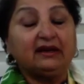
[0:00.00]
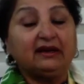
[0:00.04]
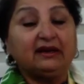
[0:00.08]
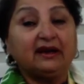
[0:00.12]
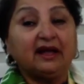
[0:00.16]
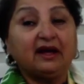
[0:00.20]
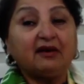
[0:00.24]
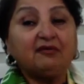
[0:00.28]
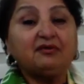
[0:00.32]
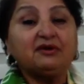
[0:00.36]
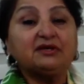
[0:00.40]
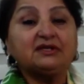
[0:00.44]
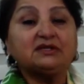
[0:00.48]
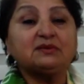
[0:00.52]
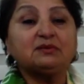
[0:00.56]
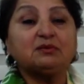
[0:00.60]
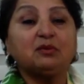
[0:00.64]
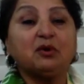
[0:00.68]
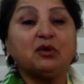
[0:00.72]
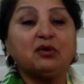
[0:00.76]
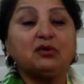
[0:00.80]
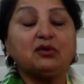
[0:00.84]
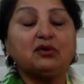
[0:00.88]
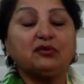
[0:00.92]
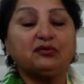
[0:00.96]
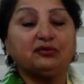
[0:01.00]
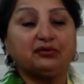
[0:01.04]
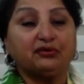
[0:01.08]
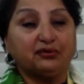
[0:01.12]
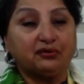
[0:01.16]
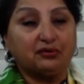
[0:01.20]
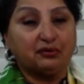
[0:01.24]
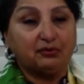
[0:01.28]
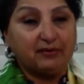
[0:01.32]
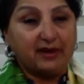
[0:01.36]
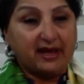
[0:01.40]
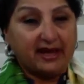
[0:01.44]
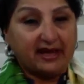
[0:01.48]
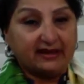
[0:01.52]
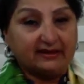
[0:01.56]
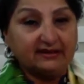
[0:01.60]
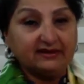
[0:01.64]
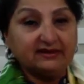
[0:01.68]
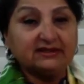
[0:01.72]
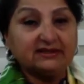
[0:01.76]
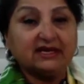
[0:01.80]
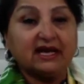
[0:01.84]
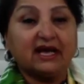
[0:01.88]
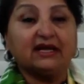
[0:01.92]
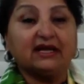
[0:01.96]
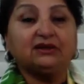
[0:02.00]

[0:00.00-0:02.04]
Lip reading: Love is more of a romance,